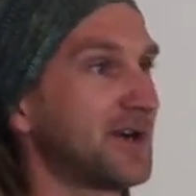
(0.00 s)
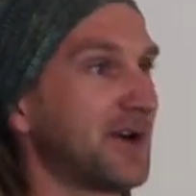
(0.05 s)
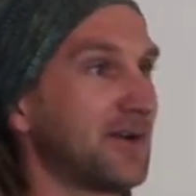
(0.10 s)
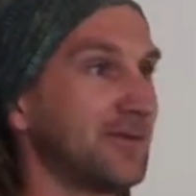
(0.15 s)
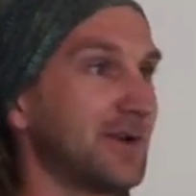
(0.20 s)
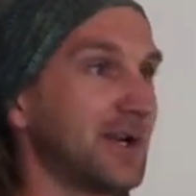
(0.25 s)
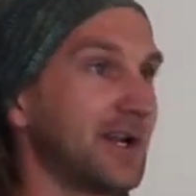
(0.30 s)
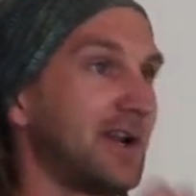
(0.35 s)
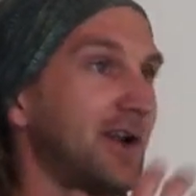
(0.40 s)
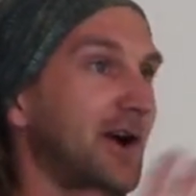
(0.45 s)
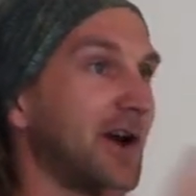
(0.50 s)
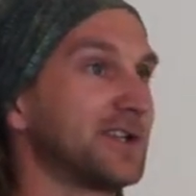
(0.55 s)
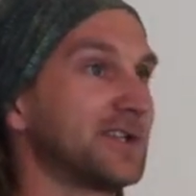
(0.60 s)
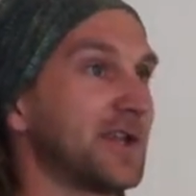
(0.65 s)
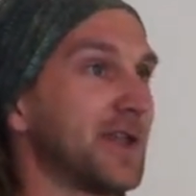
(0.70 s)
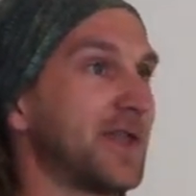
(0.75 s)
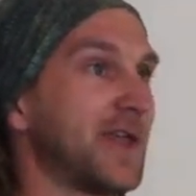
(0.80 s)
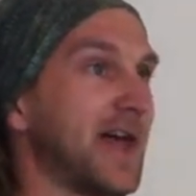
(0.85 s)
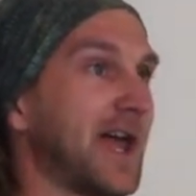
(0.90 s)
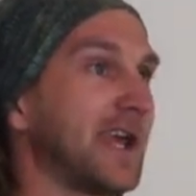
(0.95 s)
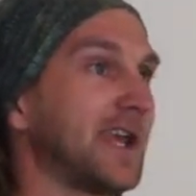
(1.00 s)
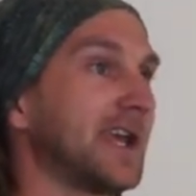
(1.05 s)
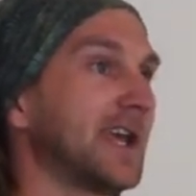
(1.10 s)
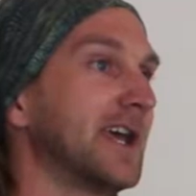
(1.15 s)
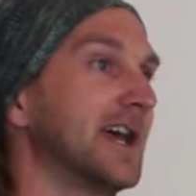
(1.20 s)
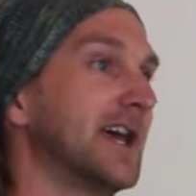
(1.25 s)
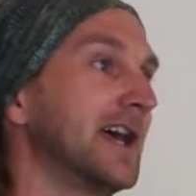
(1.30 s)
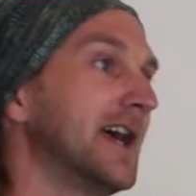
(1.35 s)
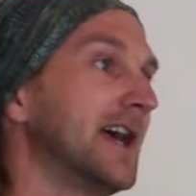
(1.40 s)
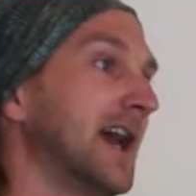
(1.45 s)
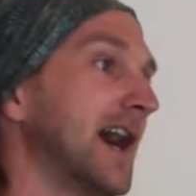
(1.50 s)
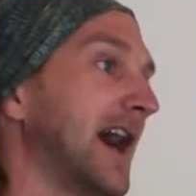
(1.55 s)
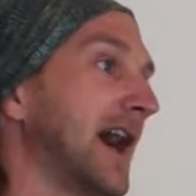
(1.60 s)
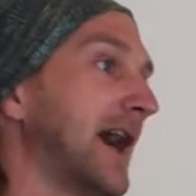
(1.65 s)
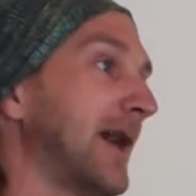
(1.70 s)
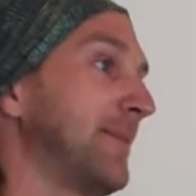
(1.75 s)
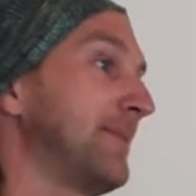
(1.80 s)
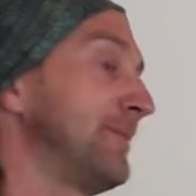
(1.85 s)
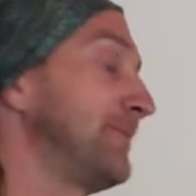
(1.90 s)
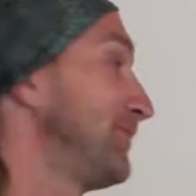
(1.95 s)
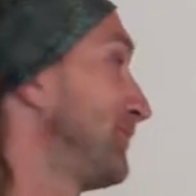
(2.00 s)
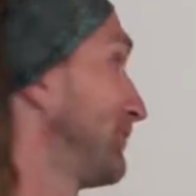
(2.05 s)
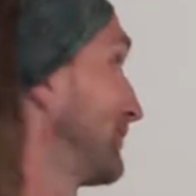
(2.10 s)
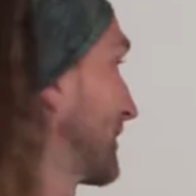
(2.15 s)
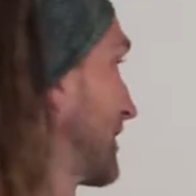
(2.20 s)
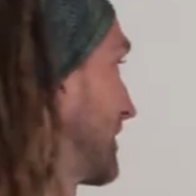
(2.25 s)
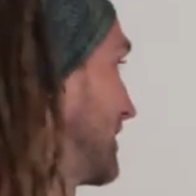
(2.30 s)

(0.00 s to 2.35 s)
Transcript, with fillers: I'd really like to thank um,